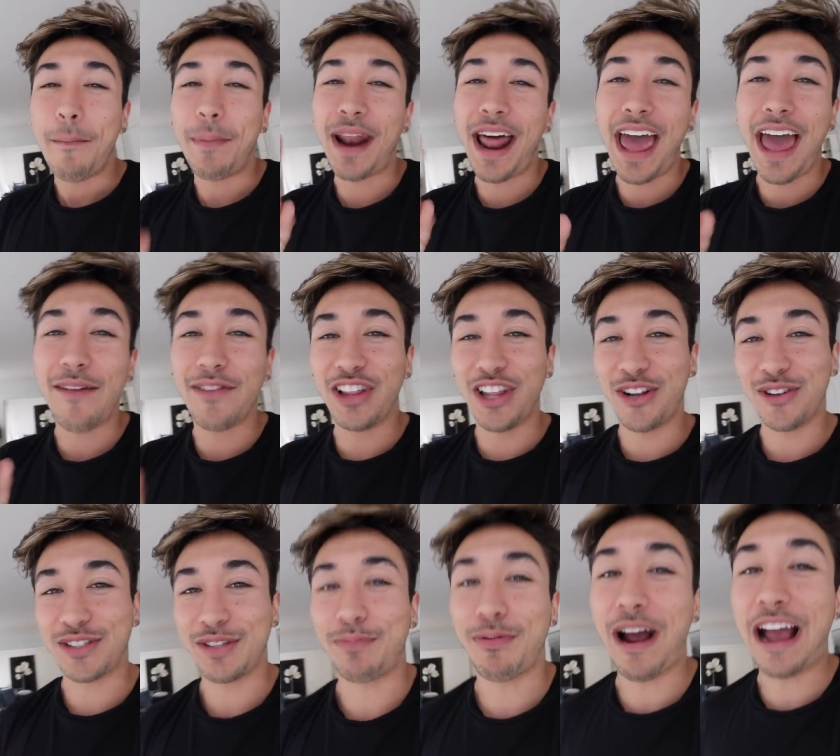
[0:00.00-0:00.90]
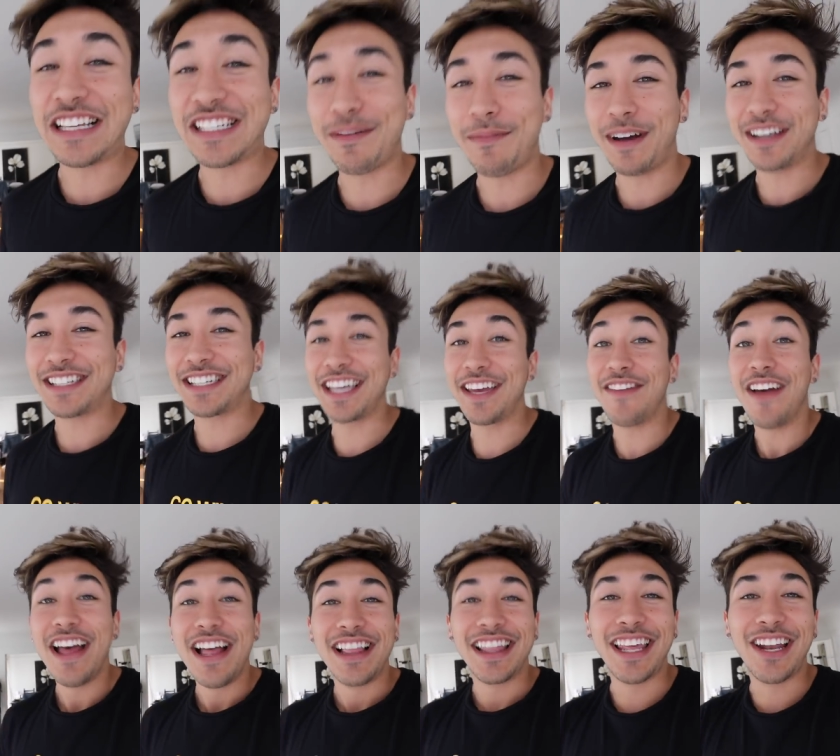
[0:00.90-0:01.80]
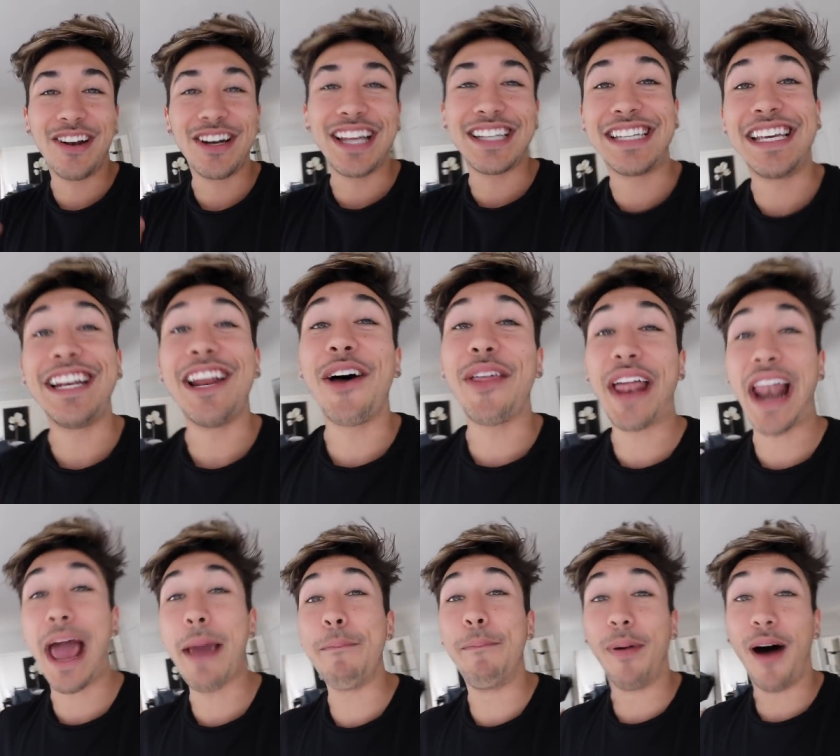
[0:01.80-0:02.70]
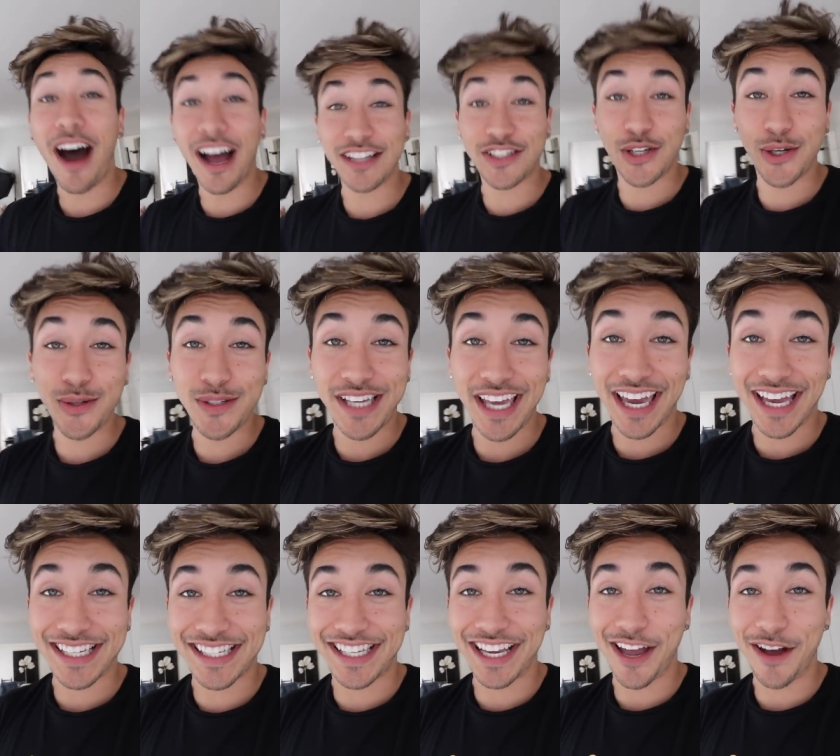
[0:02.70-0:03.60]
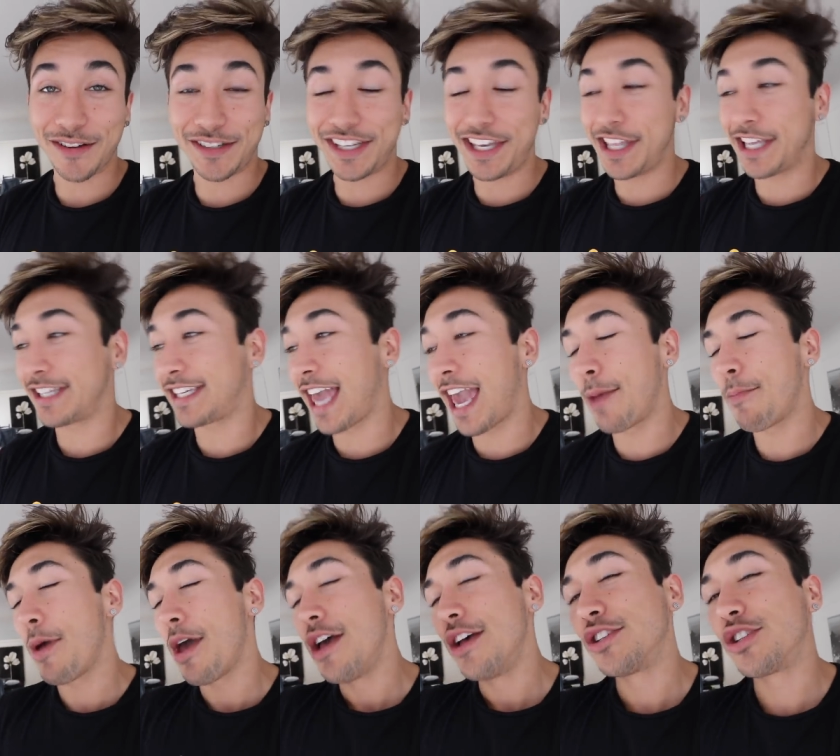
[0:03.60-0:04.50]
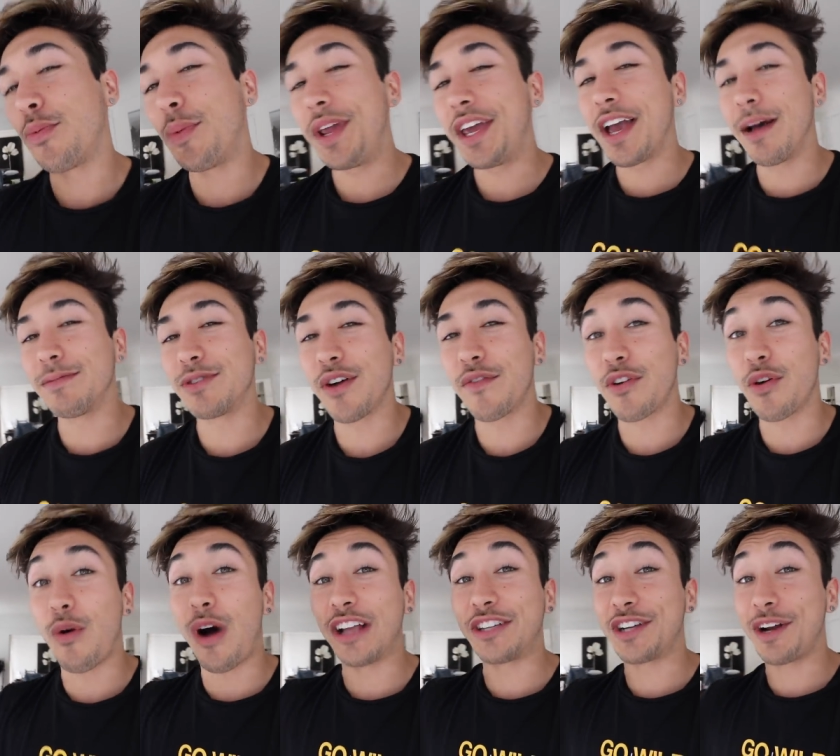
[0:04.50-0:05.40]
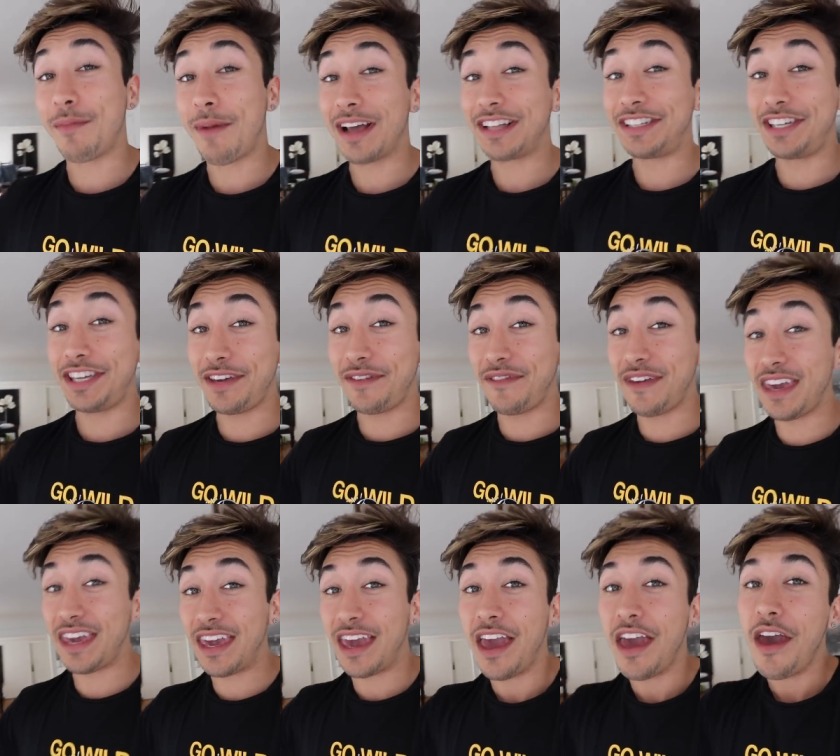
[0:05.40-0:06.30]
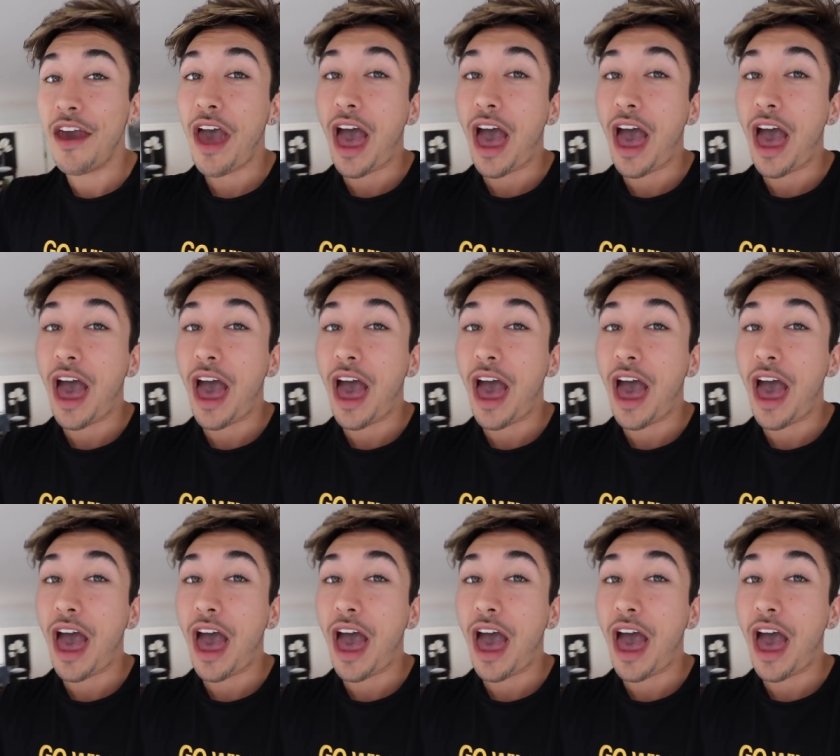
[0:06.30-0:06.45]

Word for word: But I have a little surprise up my sleeve. Little does he know that I bought two tickets to go see this game, so when he comes over to watch it on my TV,